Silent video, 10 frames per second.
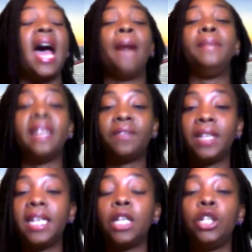I'm
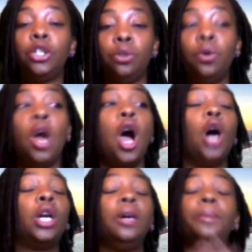definitely going to do
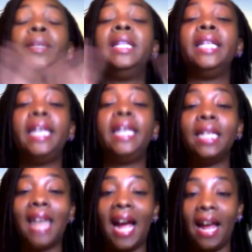a complete
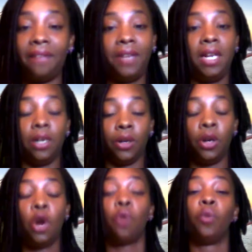live
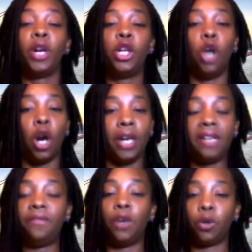here
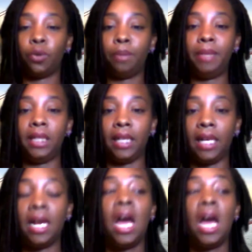regarding vulnerability.